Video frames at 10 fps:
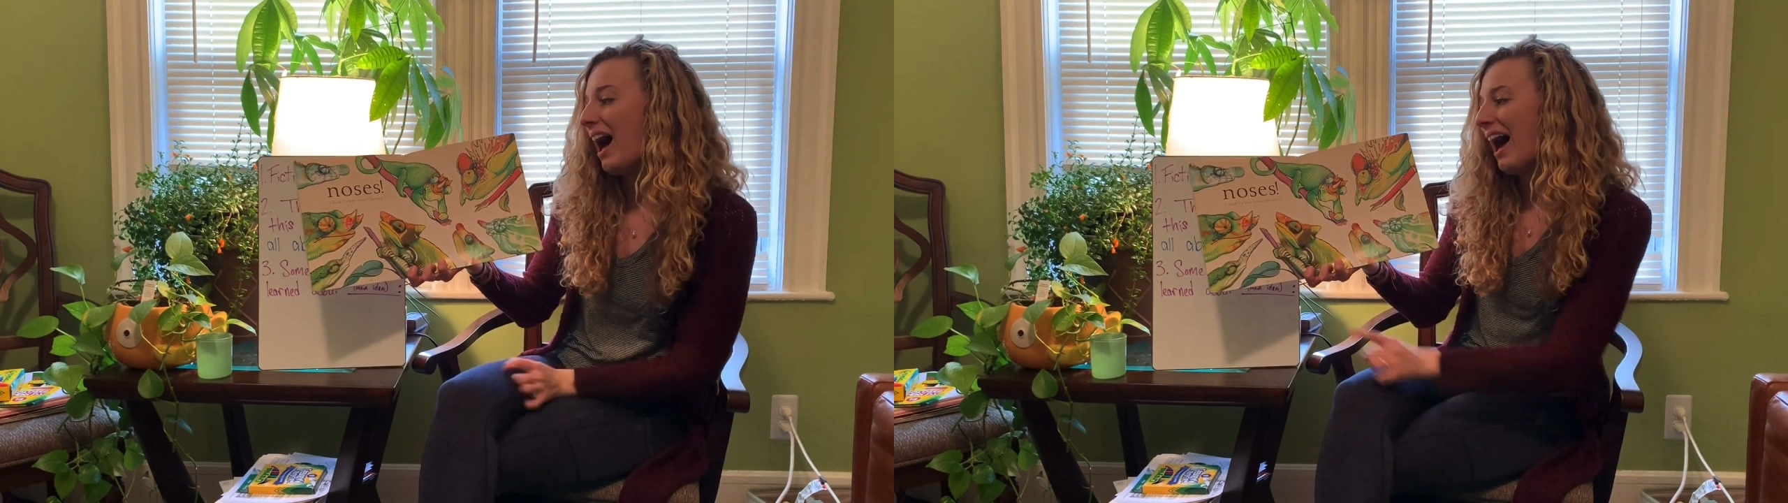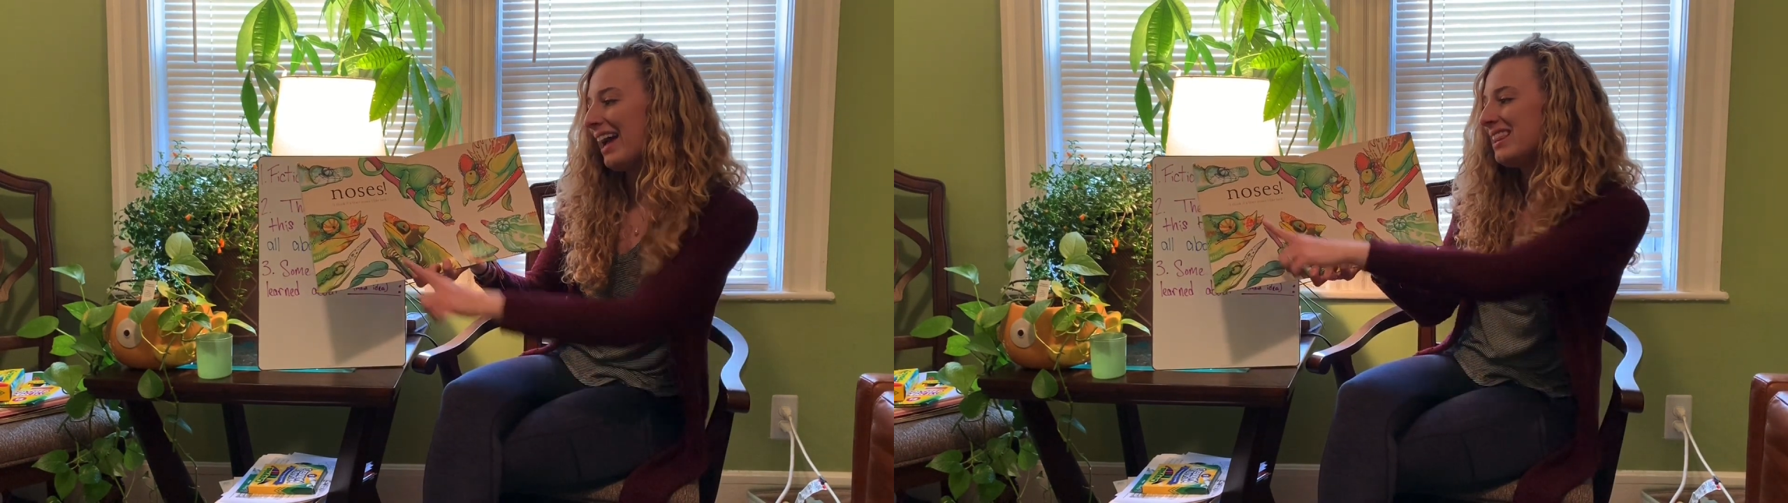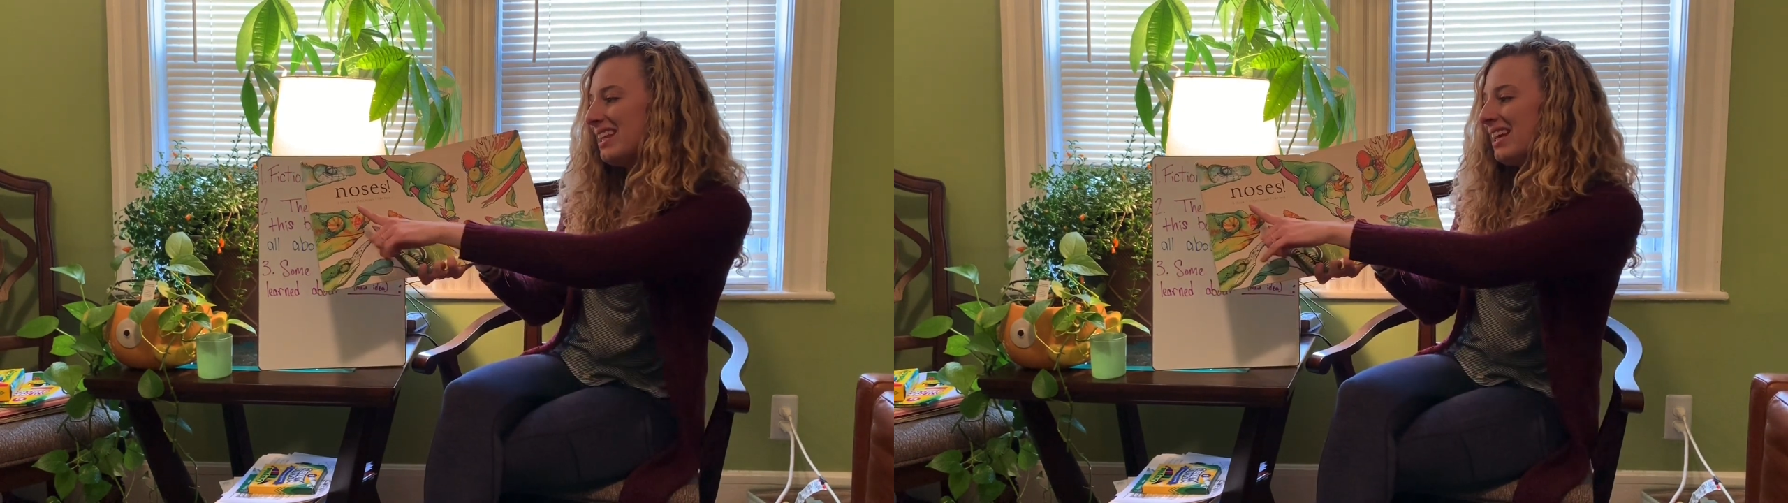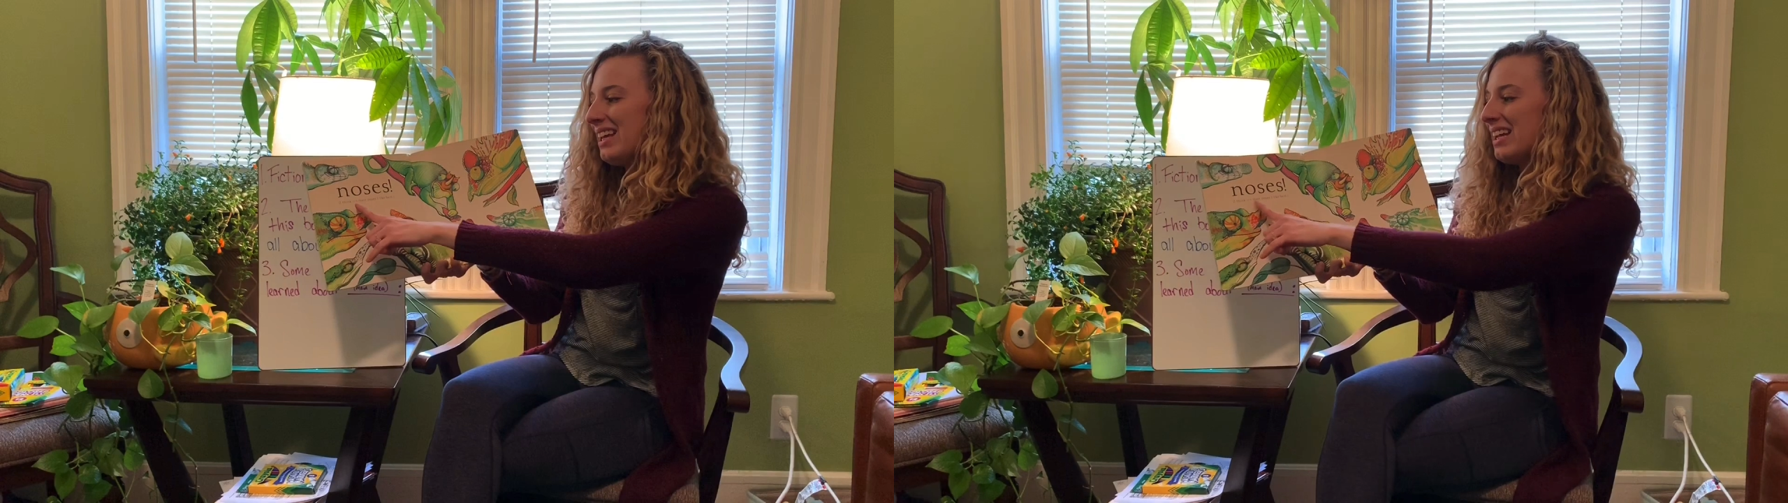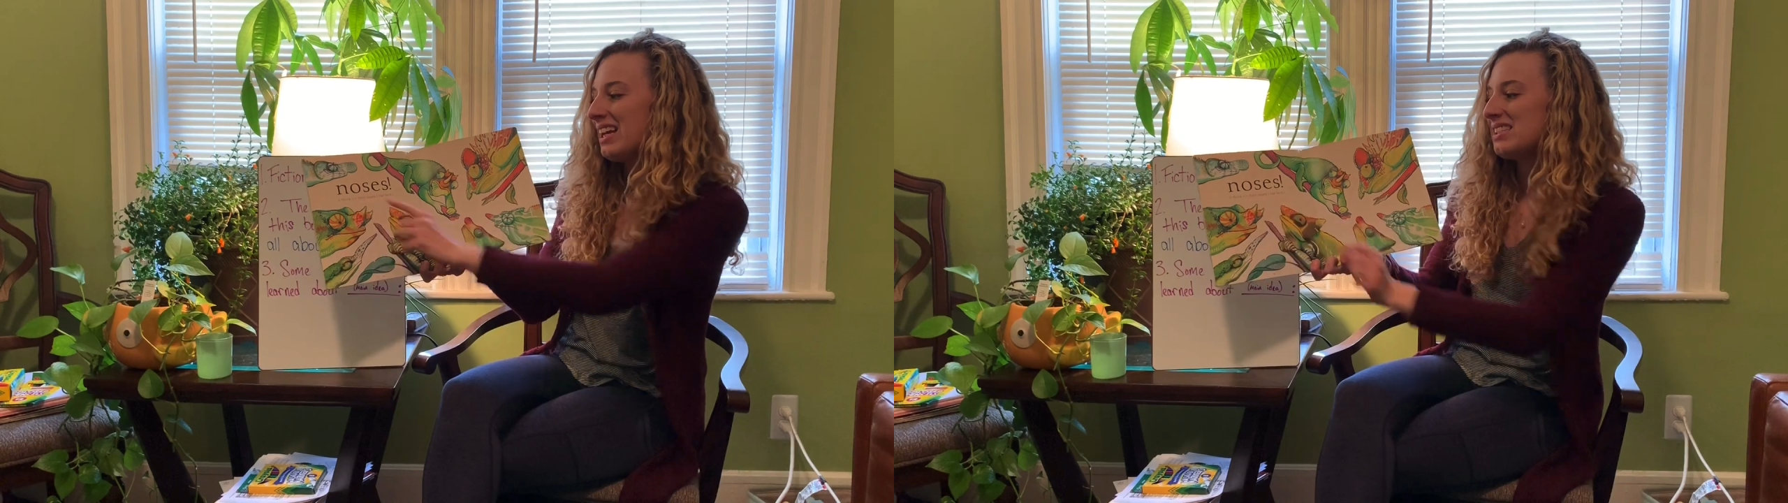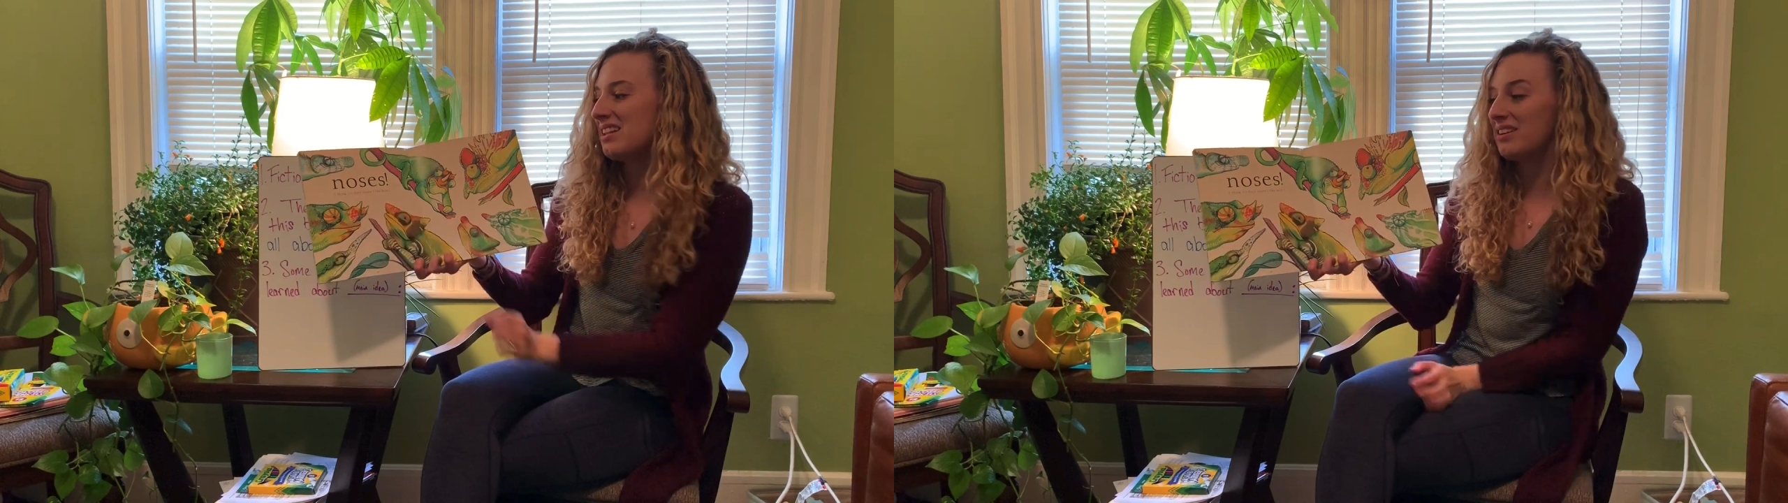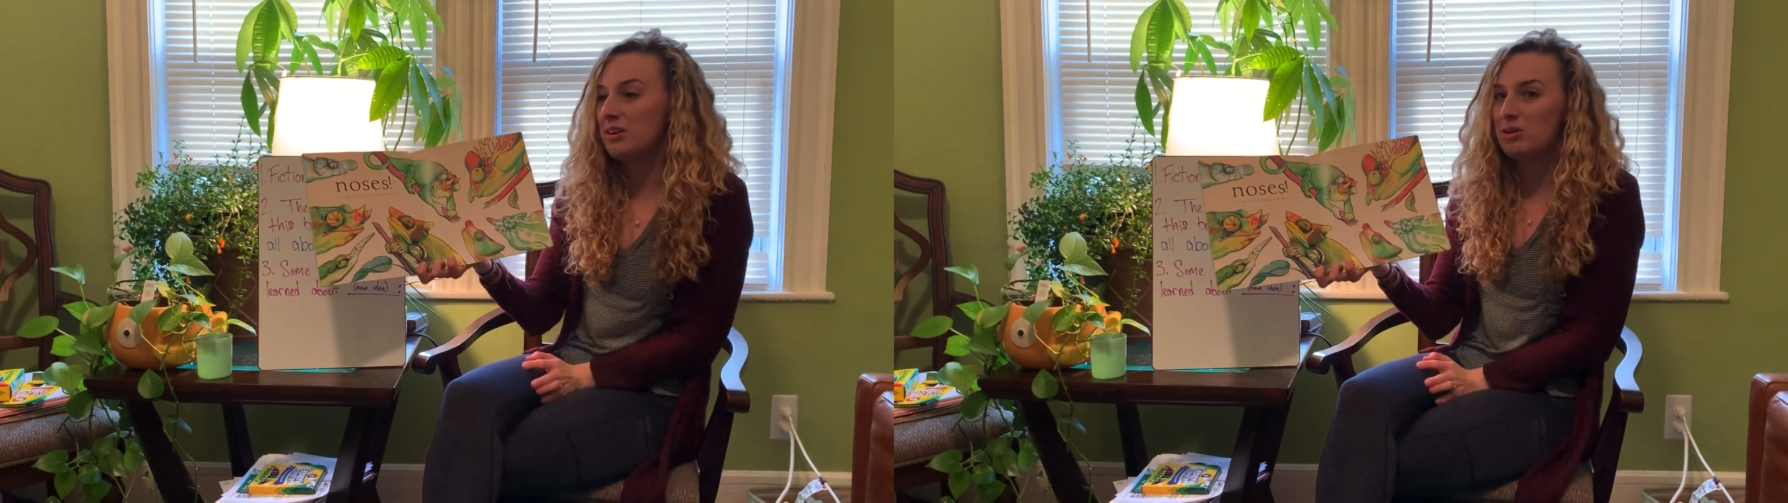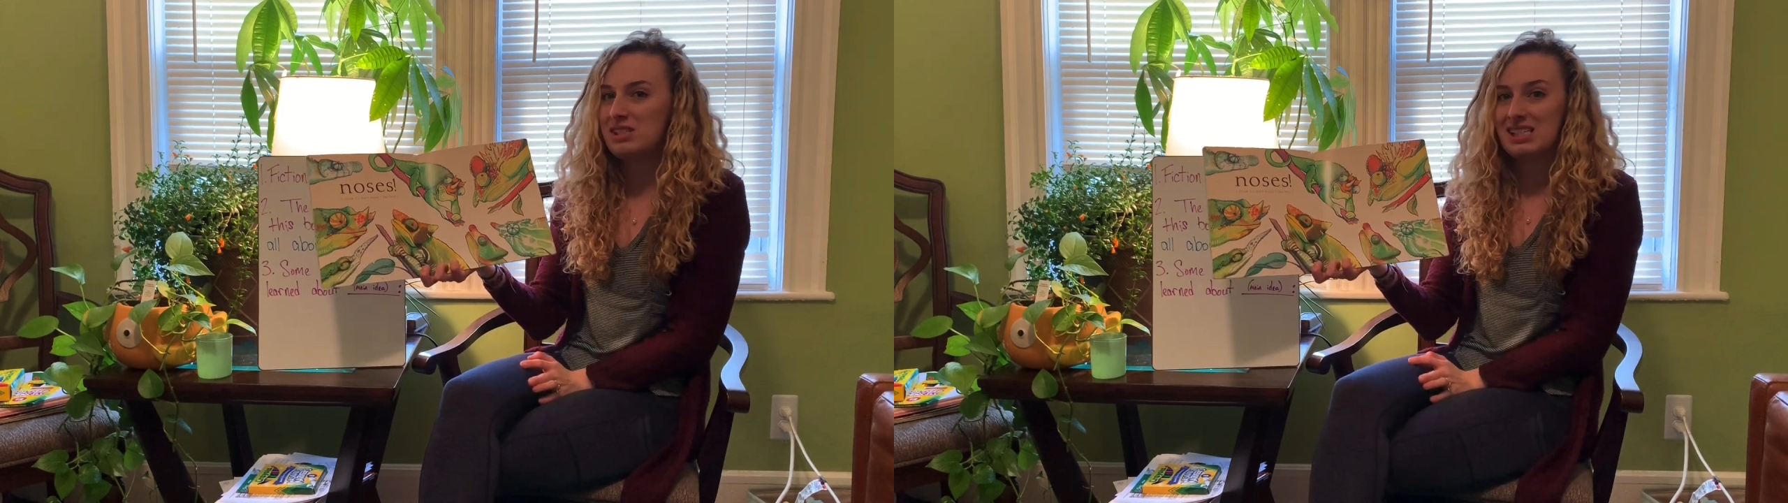I think it's their
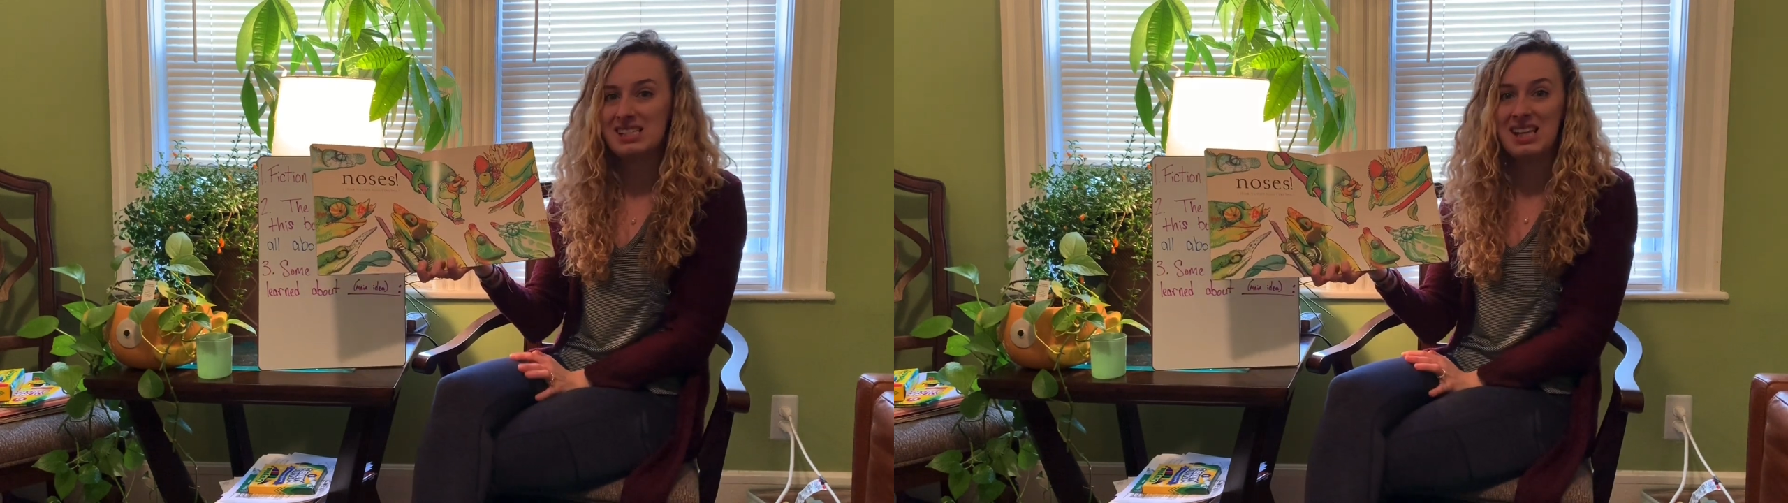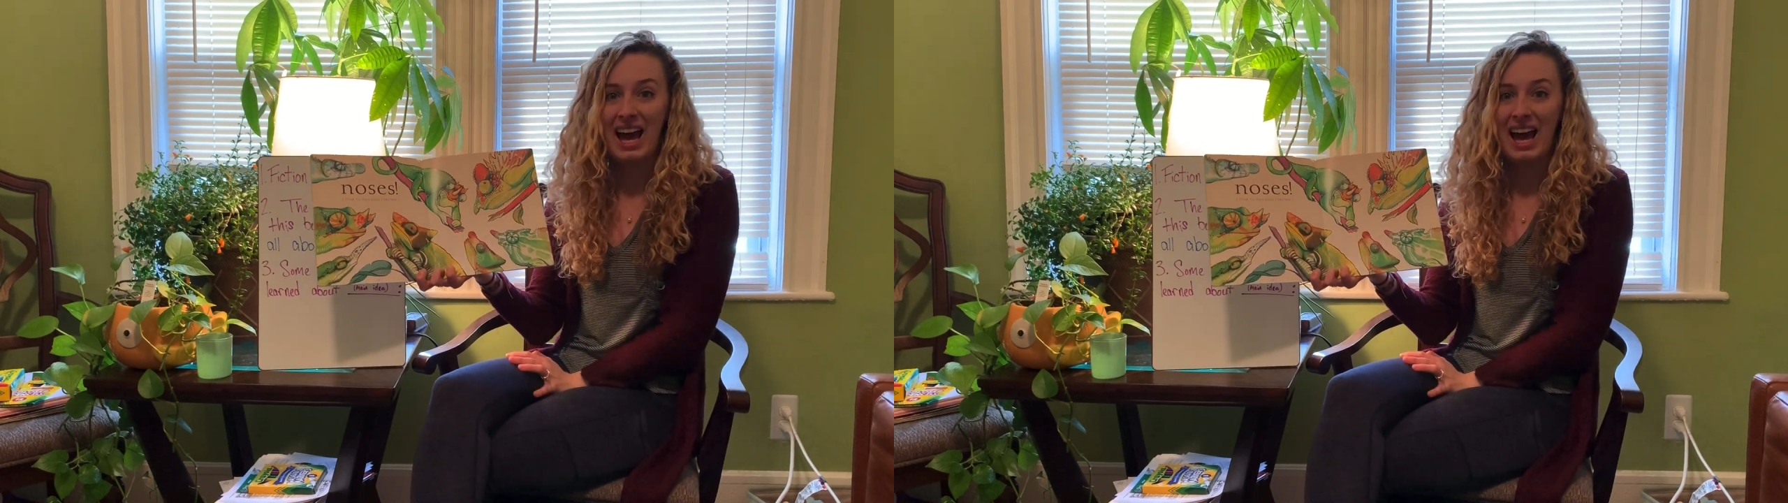noses